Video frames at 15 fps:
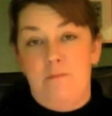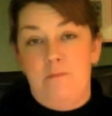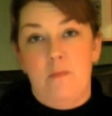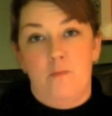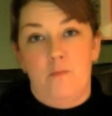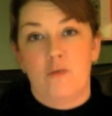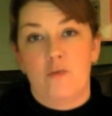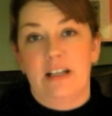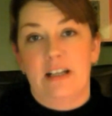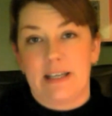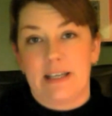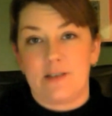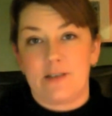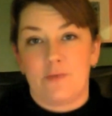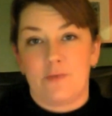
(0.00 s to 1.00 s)

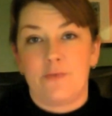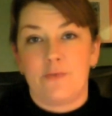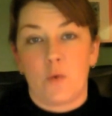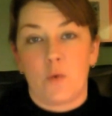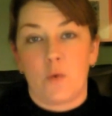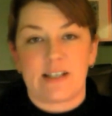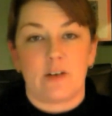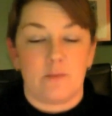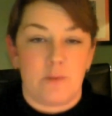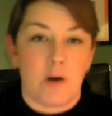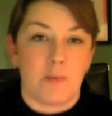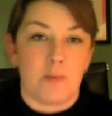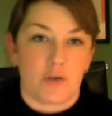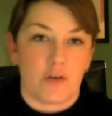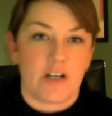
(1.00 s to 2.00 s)
really focusing on
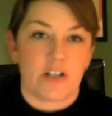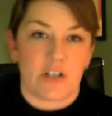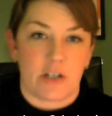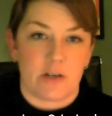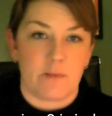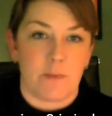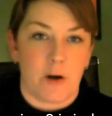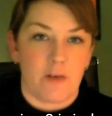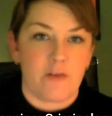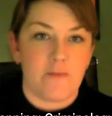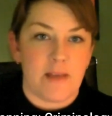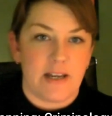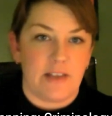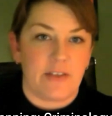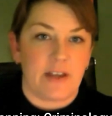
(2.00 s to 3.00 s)
perpetration apart from
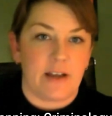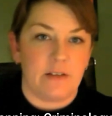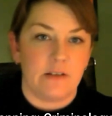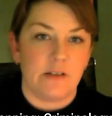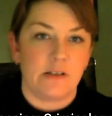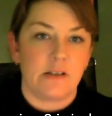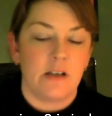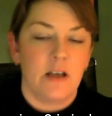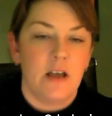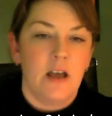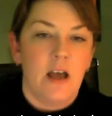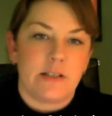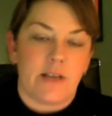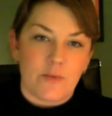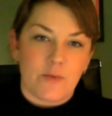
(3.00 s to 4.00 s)
anything else
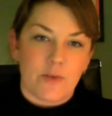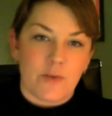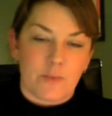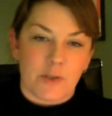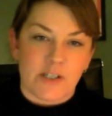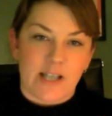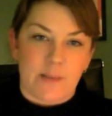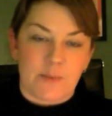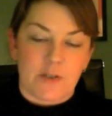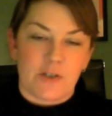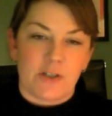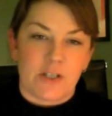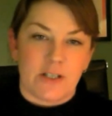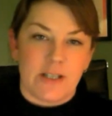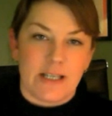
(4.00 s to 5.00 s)
and the
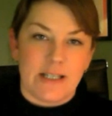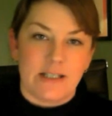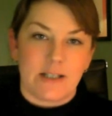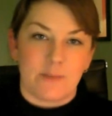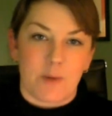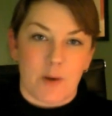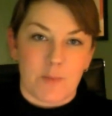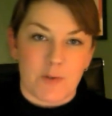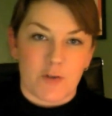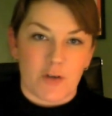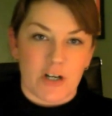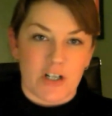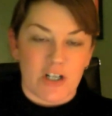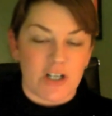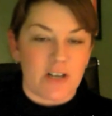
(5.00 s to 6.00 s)
perceptions that lead to perpetration.